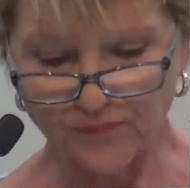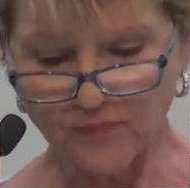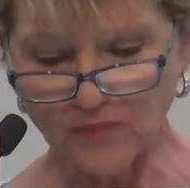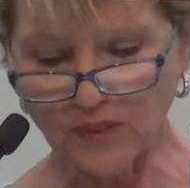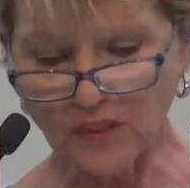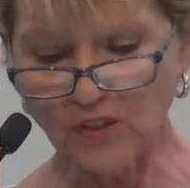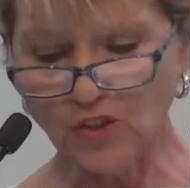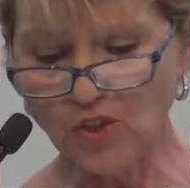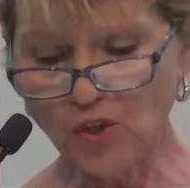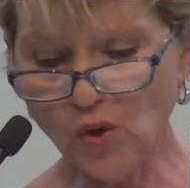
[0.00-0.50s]

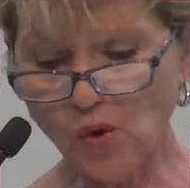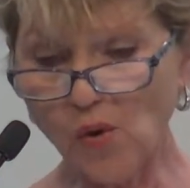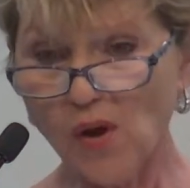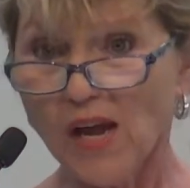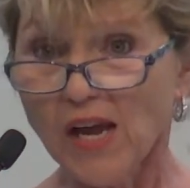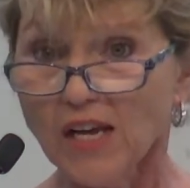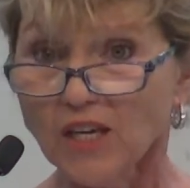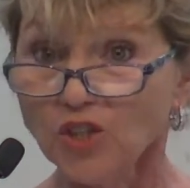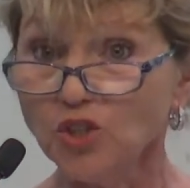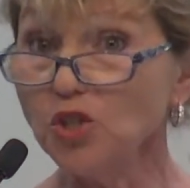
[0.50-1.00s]
So
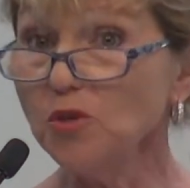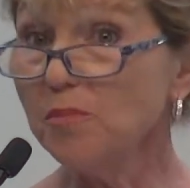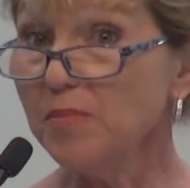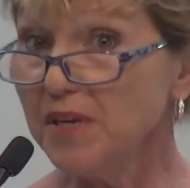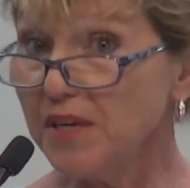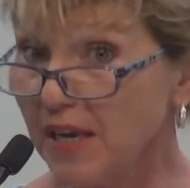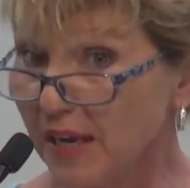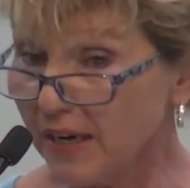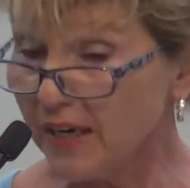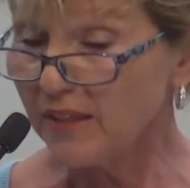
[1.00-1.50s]
she
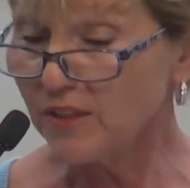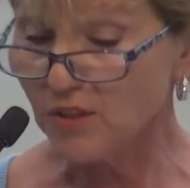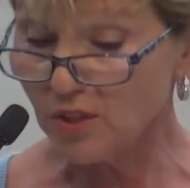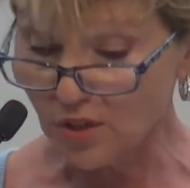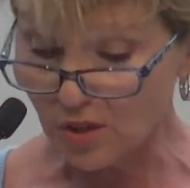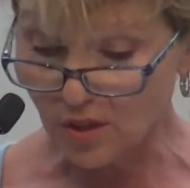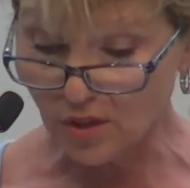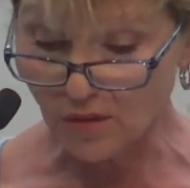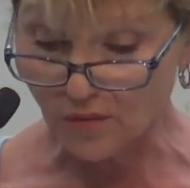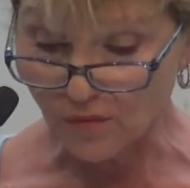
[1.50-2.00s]
began to
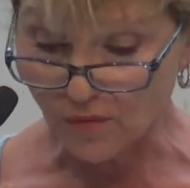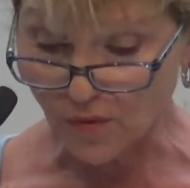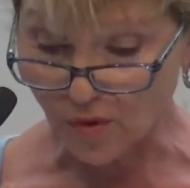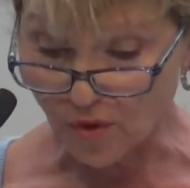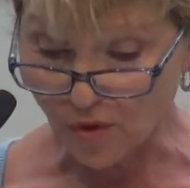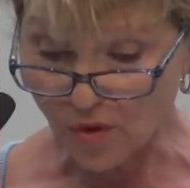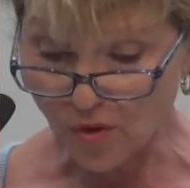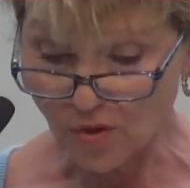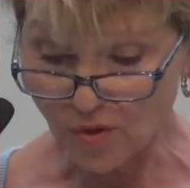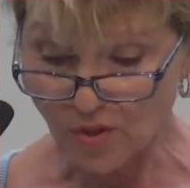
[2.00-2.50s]

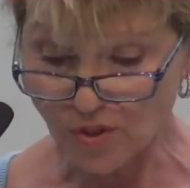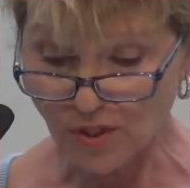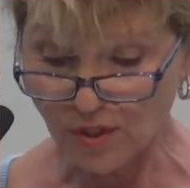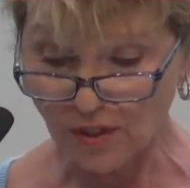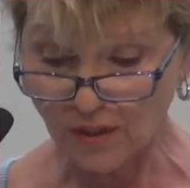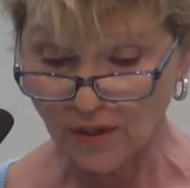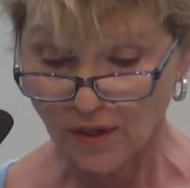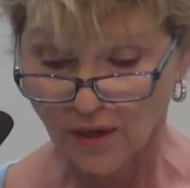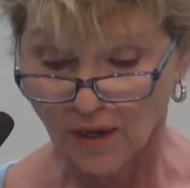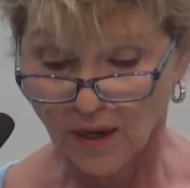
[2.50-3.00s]
converse,
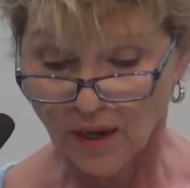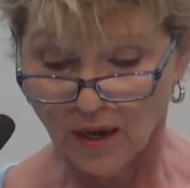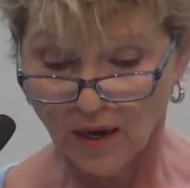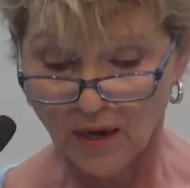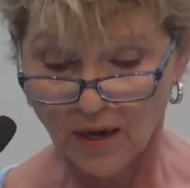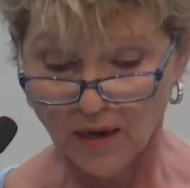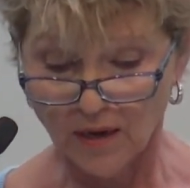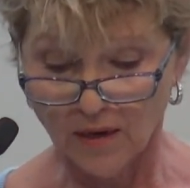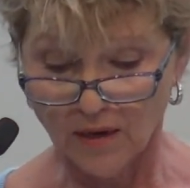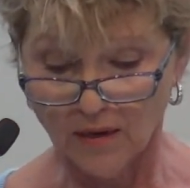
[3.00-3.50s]
and
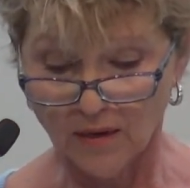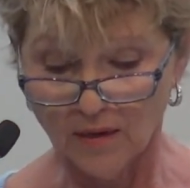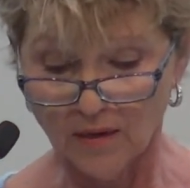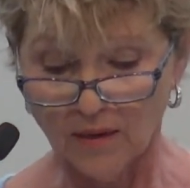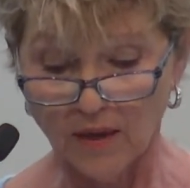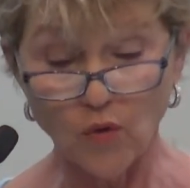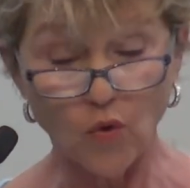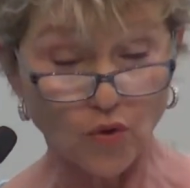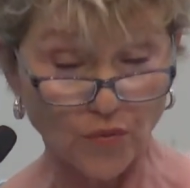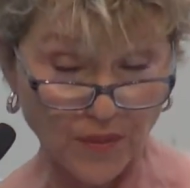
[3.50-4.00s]
uh,
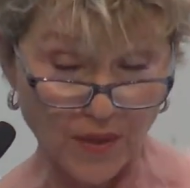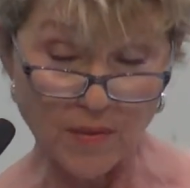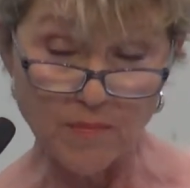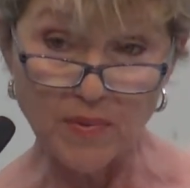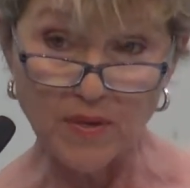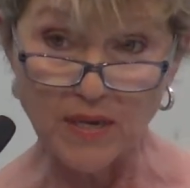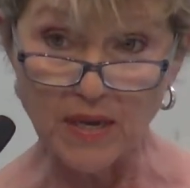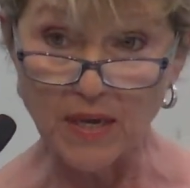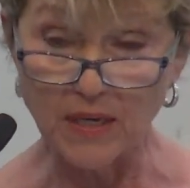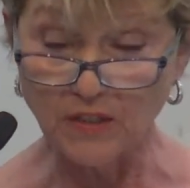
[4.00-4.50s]
or they
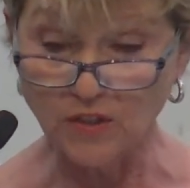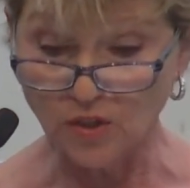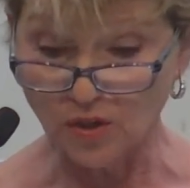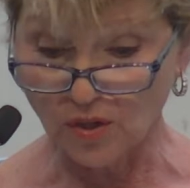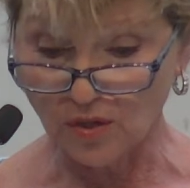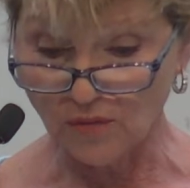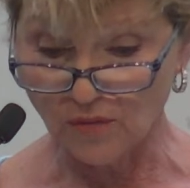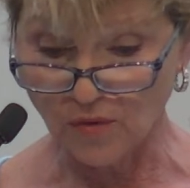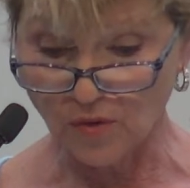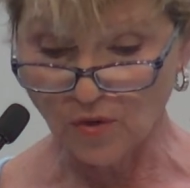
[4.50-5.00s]
began to
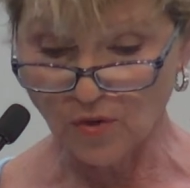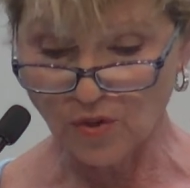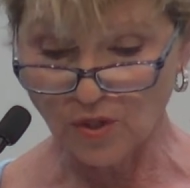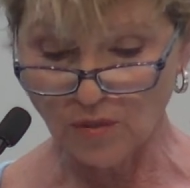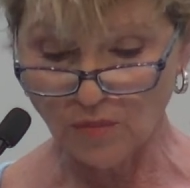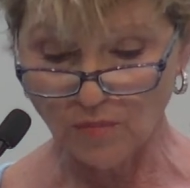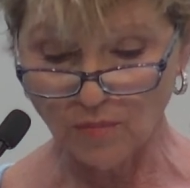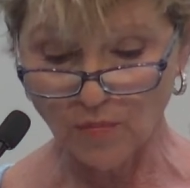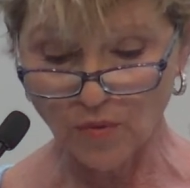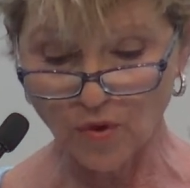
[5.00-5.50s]
converse,
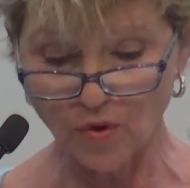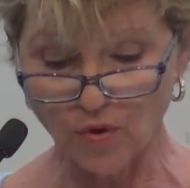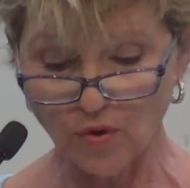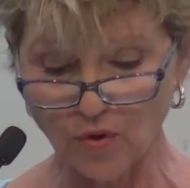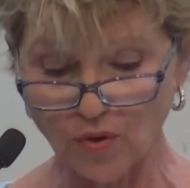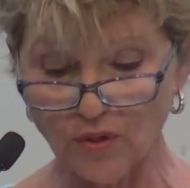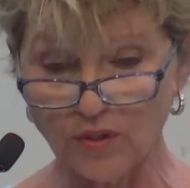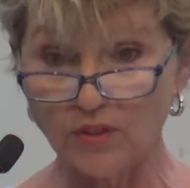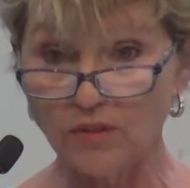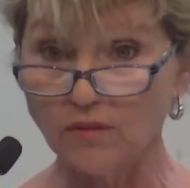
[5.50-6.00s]
and
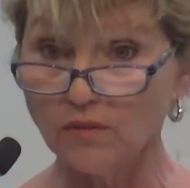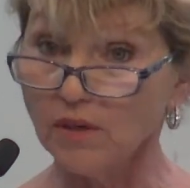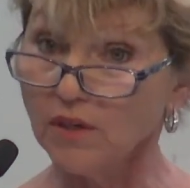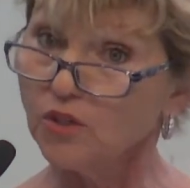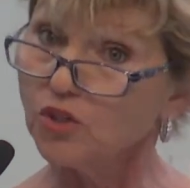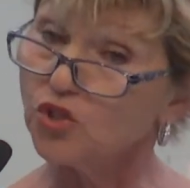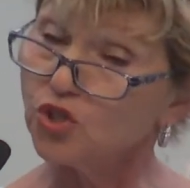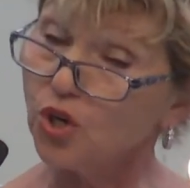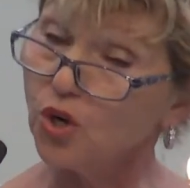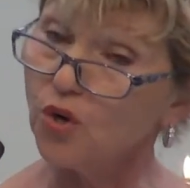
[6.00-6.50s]
Myrtle and,
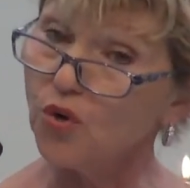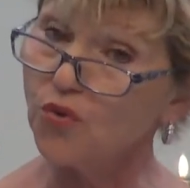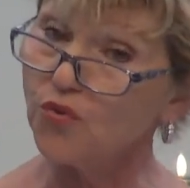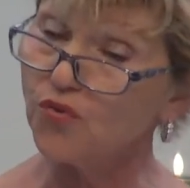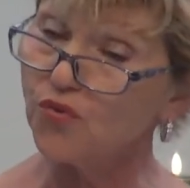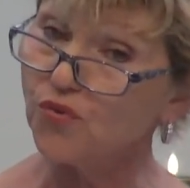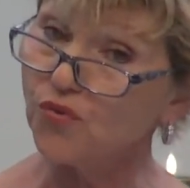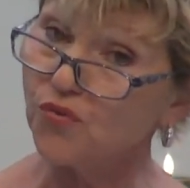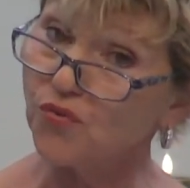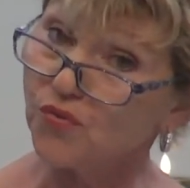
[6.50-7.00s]
and
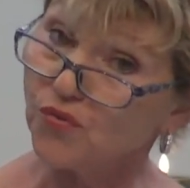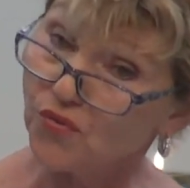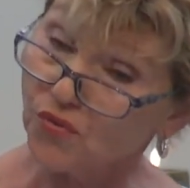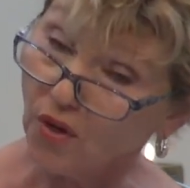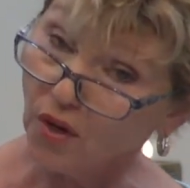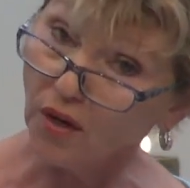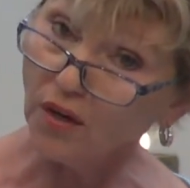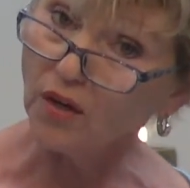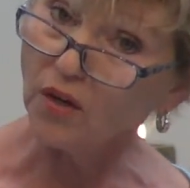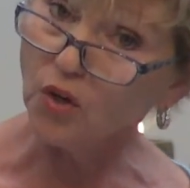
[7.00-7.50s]
Charles's
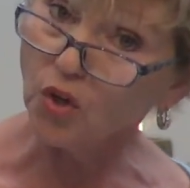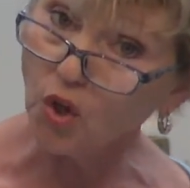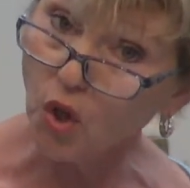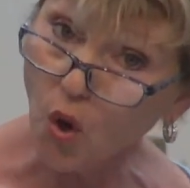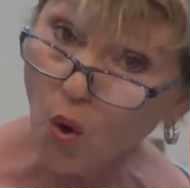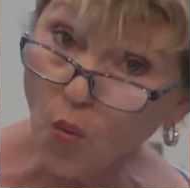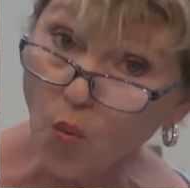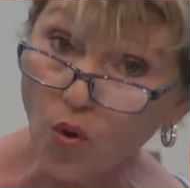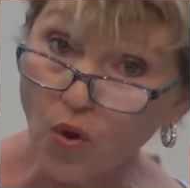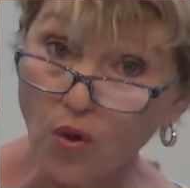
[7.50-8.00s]
son
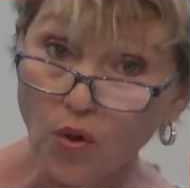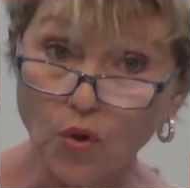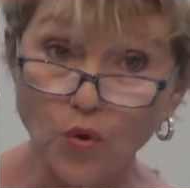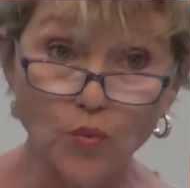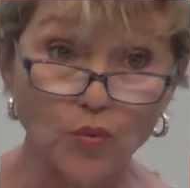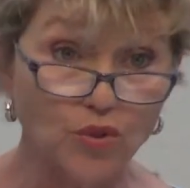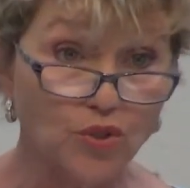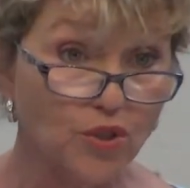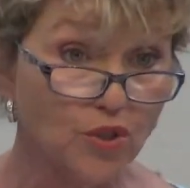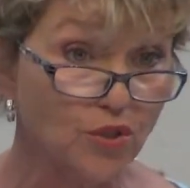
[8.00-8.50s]
Lowell, who
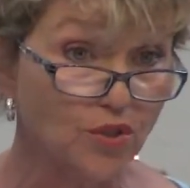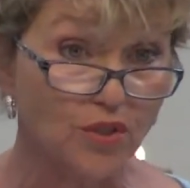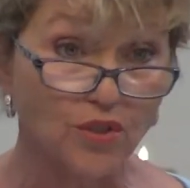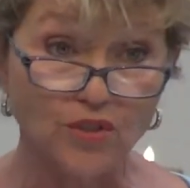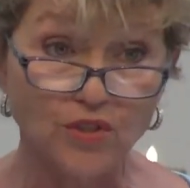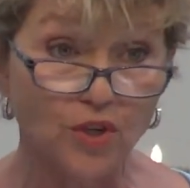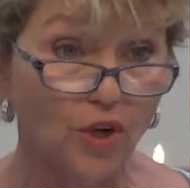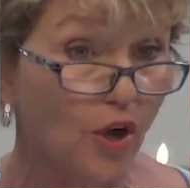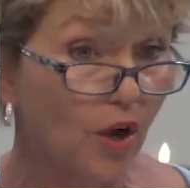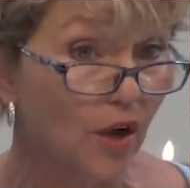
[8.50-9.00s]
was just a
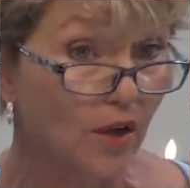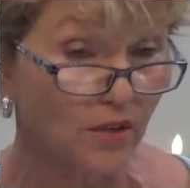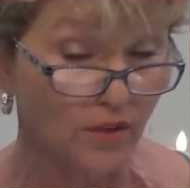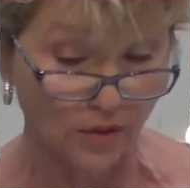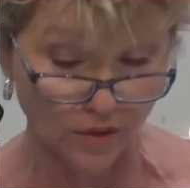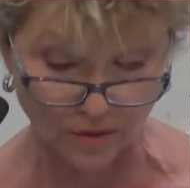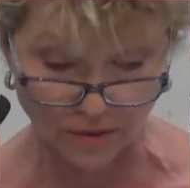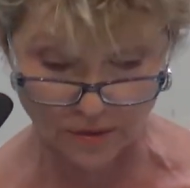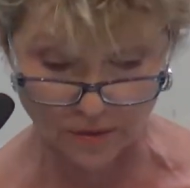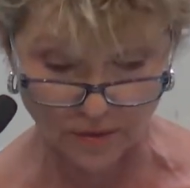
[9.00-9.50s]

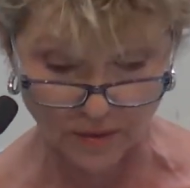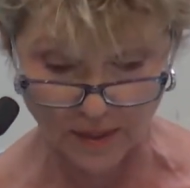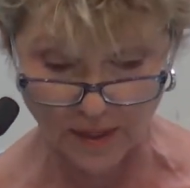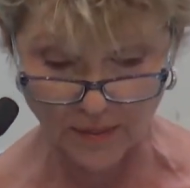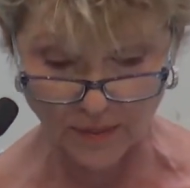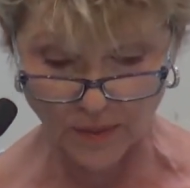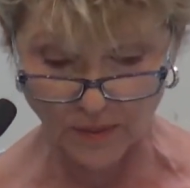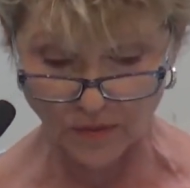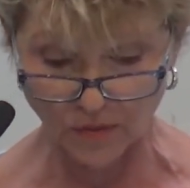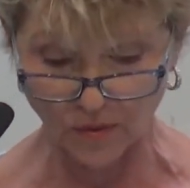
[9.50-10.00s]
toddler
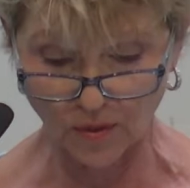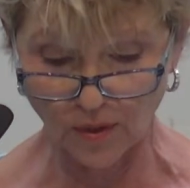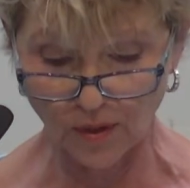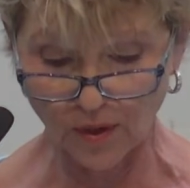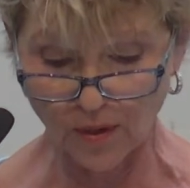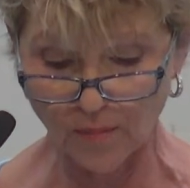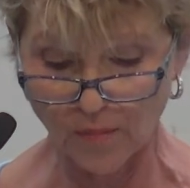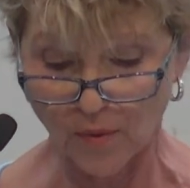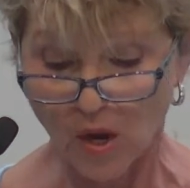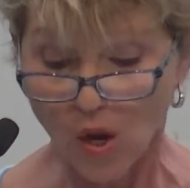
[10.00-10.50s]
at the
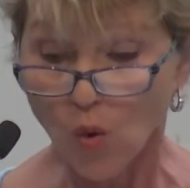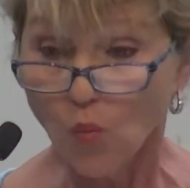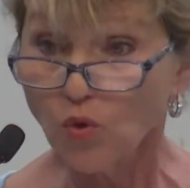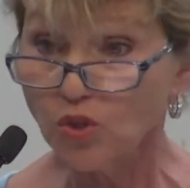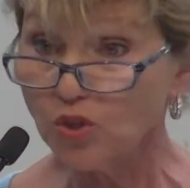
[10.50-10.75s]
time, was